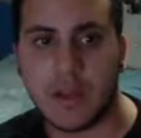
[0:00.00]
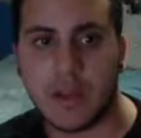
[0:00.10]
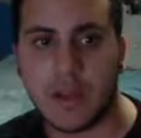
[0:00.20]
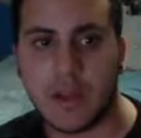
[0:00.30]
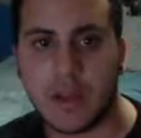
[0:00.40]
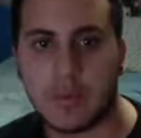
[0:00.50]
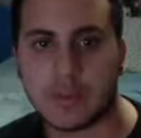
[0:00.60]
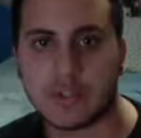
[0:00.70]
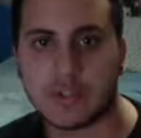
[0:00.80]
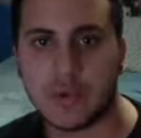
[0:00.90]
And I went to
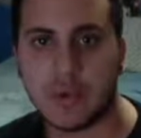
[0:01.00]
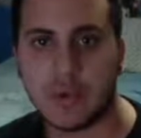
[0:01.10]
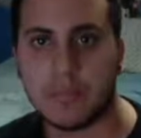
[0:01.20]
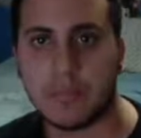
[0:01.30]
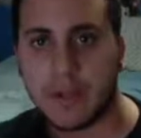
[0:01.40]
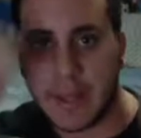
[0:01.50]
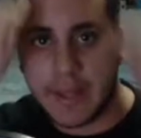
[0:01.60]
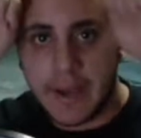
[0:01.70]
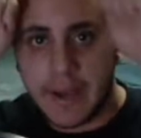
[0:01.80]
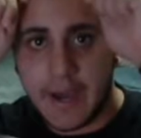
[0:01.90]
school, but I
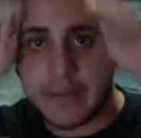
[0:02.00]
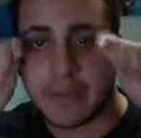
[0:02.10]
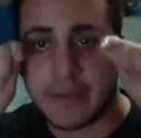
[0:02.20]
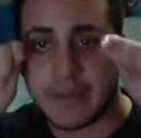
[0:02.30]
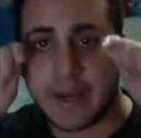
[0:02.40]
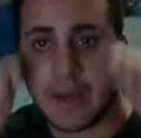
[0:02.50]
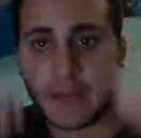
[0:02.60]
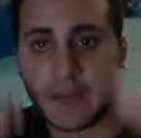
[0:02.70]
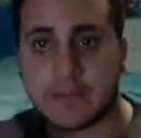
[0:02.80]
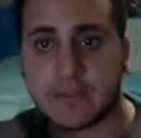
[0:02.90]
hide the thing with a
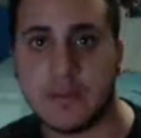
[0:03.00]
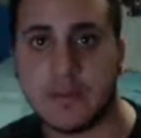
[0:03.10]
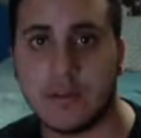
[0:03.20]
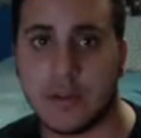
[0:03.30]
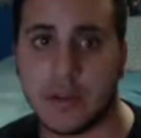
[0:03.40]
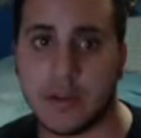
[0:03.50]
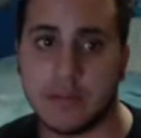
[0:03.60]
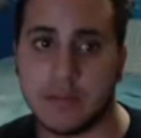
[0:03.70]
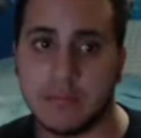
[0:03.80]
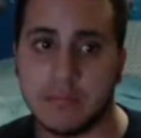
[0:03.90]
hat.
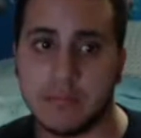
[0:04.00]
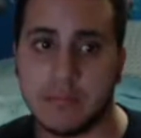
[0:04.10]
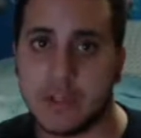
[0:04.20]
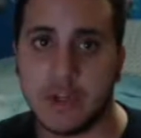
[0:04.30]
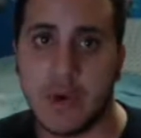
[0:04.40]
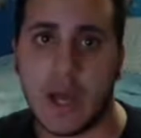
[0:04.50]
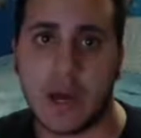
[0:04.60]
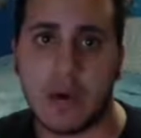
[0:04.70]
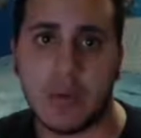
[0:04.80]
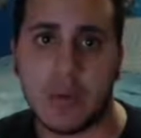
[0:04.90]
And you know
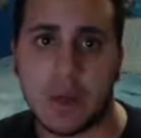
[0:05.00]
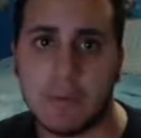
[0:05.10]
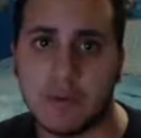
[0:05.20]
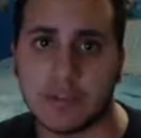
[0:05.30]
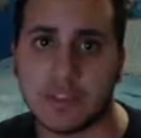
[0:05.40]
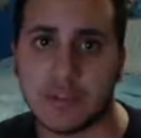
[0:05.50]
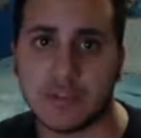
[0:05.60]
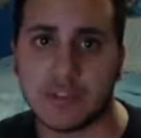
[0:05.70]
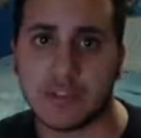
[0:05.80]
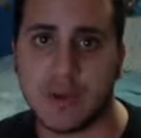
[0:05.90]
how most
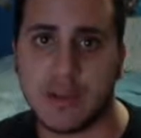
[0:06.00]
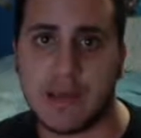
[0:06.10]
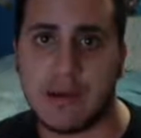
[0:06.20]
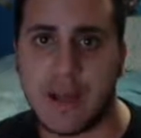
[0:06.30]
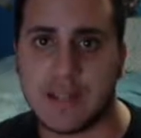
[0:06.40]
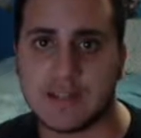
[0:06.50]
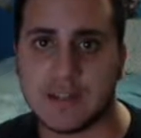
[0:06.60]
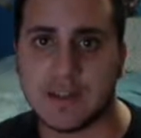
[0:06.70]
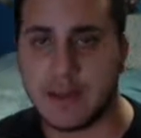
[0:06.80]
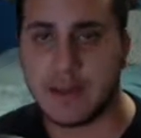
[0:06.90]
schools don't allow hats
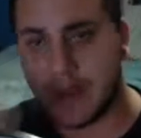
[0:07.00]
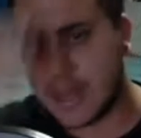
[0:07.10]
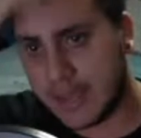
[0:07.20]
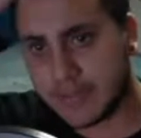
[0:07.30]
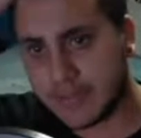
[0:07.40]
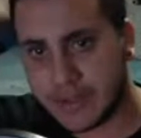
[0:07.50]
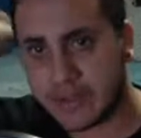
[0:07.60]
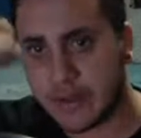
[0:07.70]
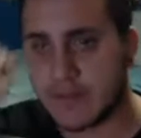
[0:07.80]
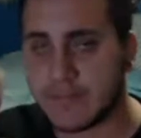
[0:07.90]
on? I had to take it
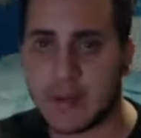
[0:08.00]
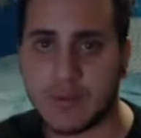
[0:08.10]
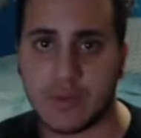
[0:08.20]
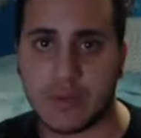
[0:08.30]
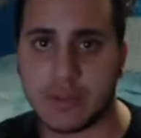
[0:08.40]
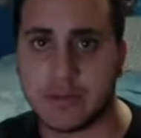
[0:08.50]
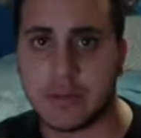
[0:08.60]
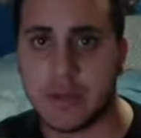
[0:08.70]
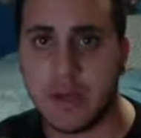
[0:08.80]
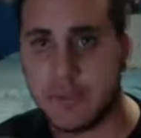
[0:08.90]
off and everyone
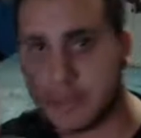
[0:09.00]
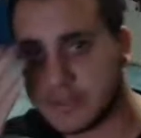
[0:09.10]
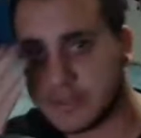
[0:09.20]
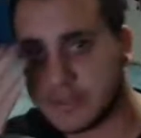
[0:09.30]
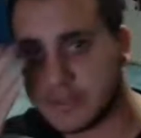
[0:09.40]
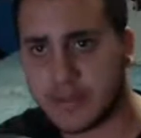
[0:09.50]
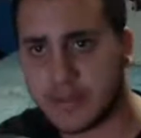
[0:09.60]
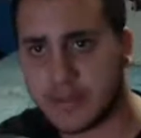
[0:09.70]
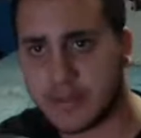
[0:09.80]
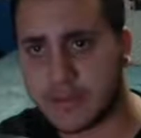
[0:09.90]
basically saw
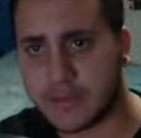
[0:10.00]
this.